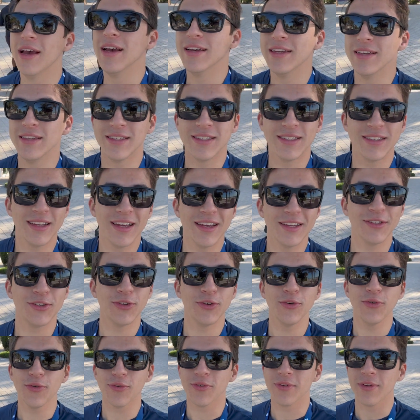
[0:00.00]
Stay
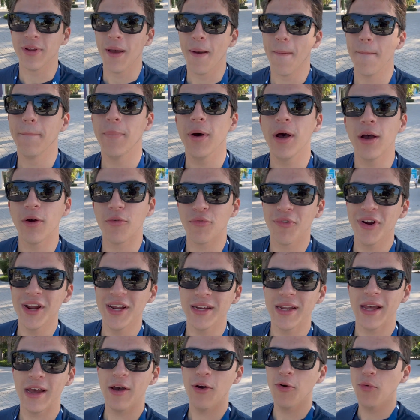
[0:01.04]
tuned. But right
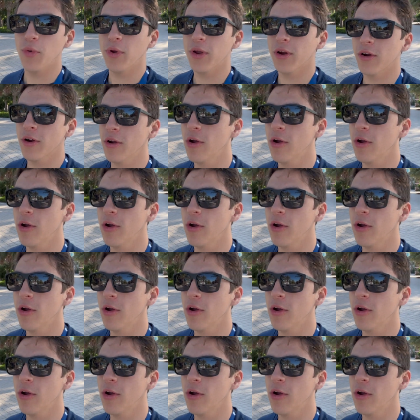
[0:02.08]
now we are